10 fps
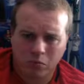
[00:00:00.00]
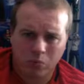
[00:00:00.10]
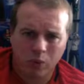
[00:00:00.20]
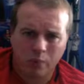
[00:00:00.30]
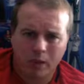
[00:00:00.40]

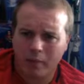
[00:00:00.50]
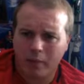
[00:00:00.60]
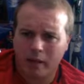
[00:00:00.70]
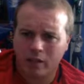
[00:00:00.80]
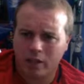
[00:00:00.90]
We play
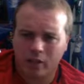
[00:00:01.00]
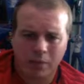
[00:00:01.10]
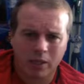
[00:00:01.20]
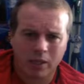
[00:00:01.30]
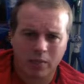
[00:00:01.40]
players on the
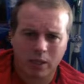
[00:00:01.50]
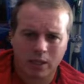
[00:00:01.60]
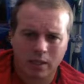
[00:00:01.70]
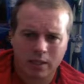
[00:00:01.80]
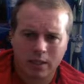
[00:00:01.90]
bench as well.